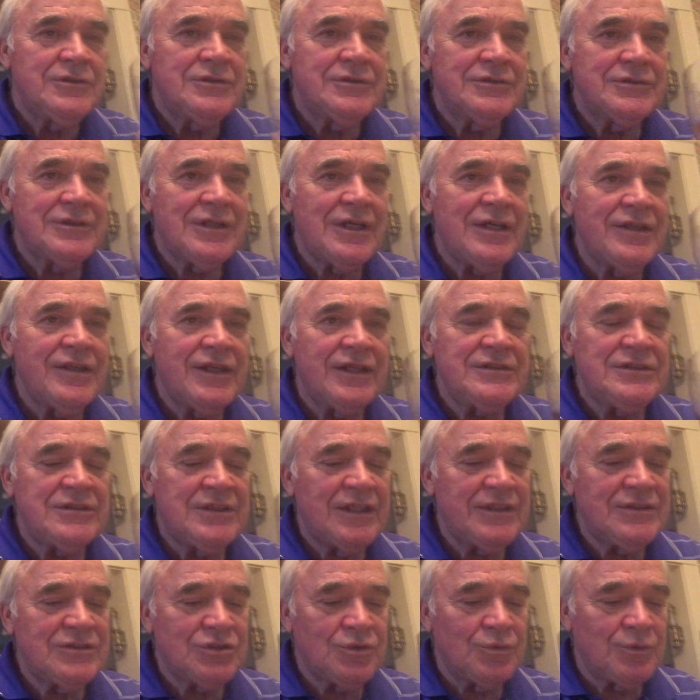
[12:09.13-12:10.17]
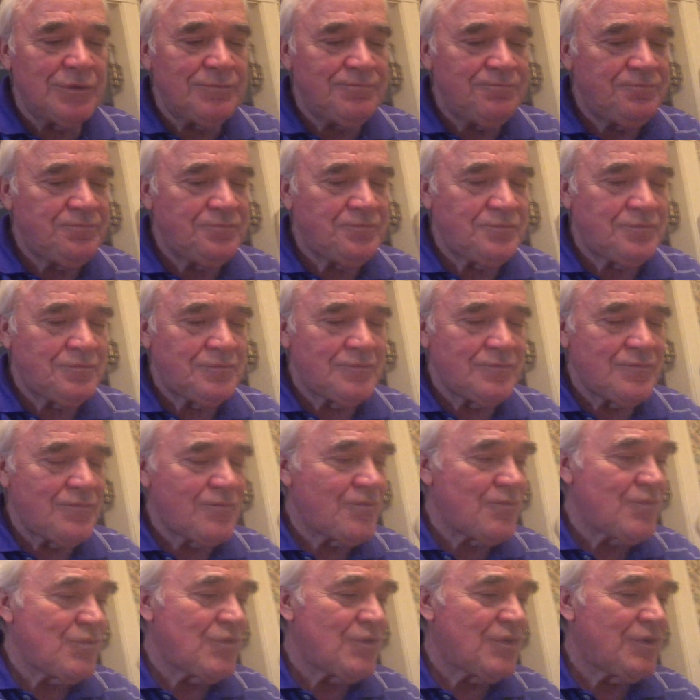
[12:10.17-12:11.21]
It's got a nice taste to it.
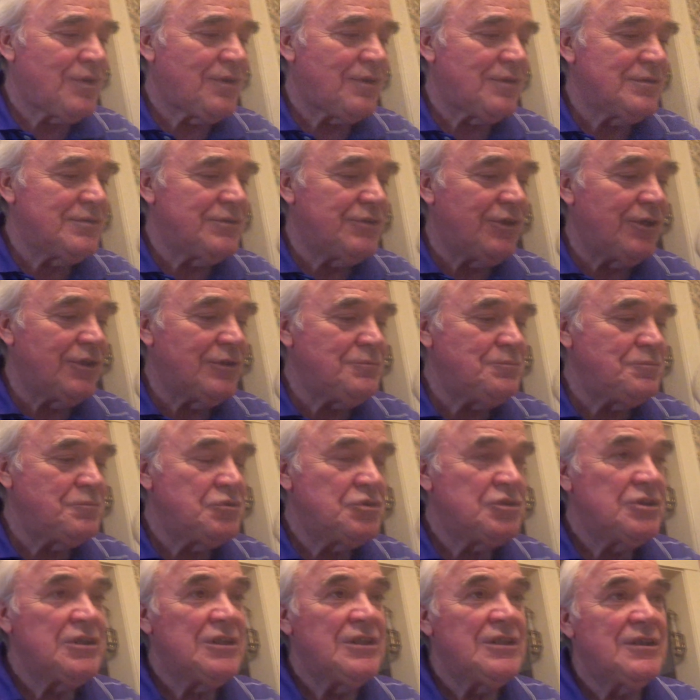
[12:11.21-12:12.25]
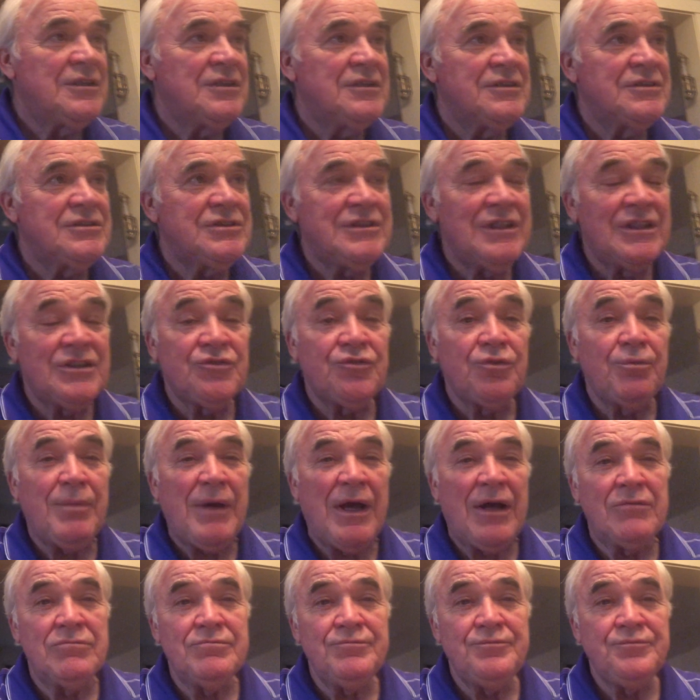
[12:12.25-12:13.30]
You know, sells for
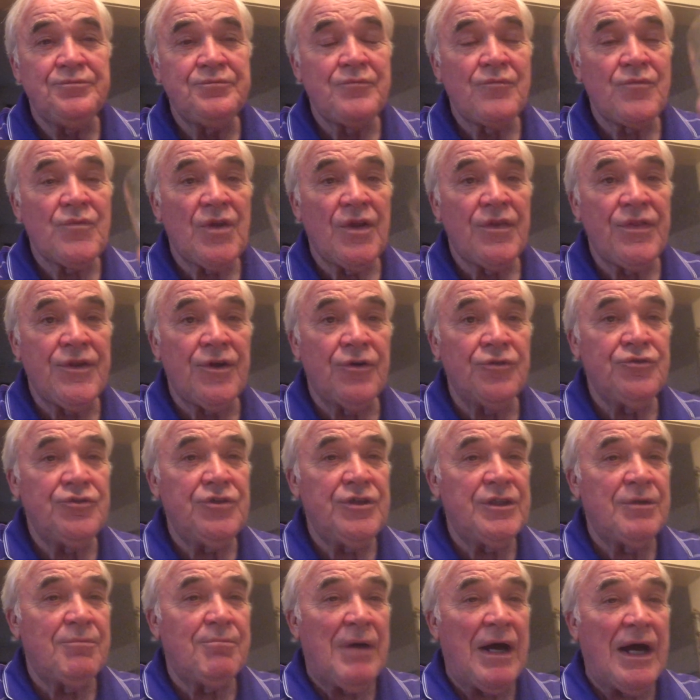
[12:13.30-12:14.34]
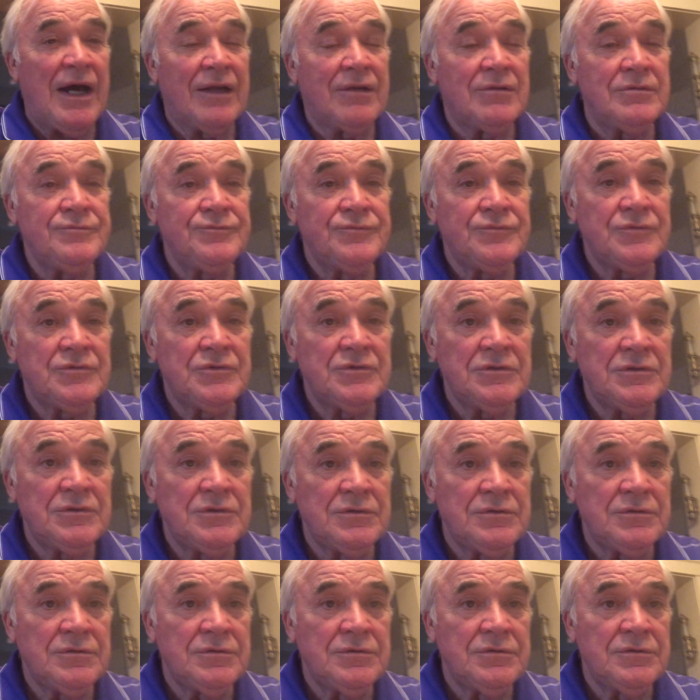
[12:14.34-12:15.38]
about 13 a bottle.
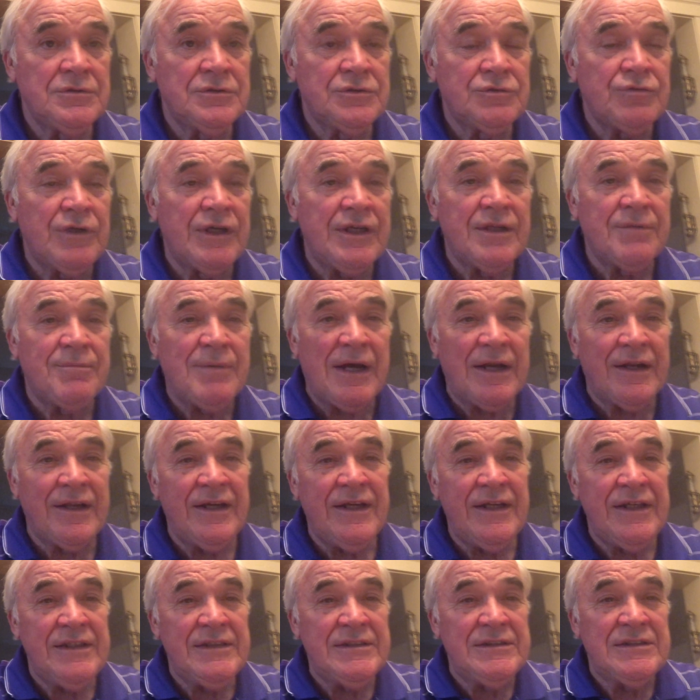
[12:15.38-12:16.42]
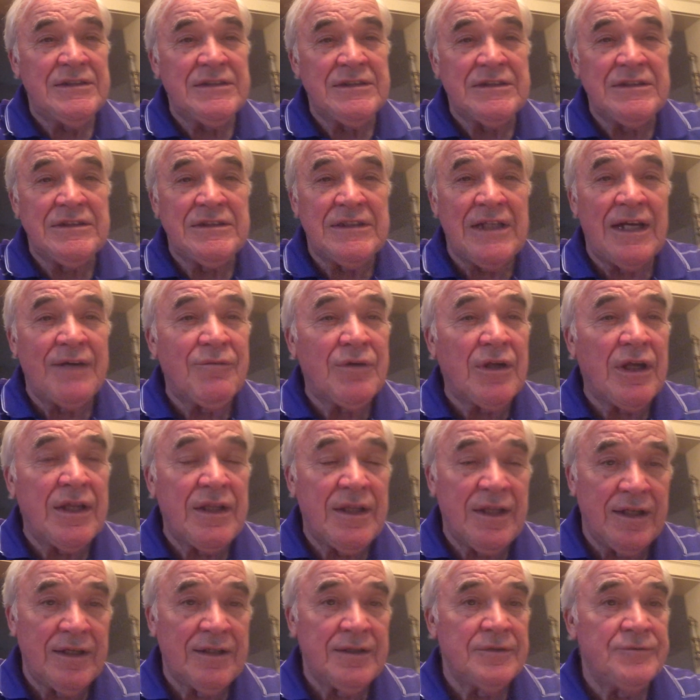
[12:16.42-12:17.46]
It's rated about 87, I
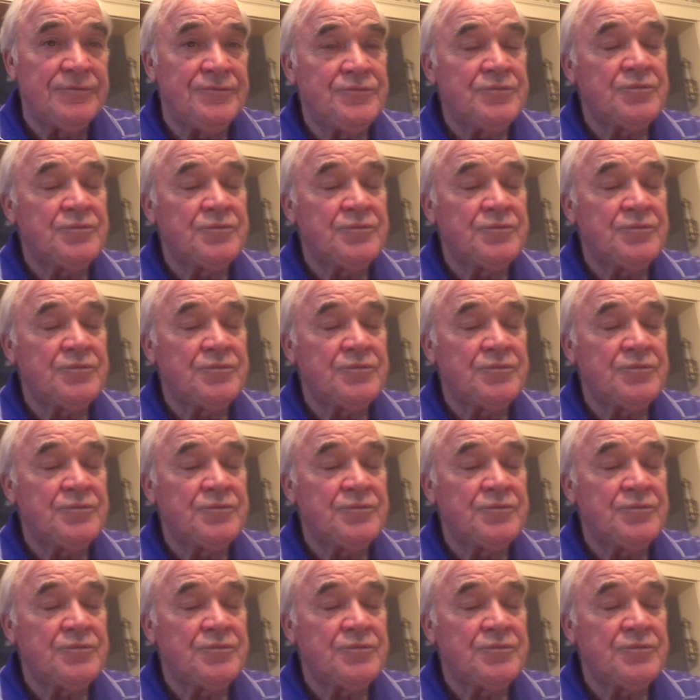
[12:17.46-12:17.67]
think.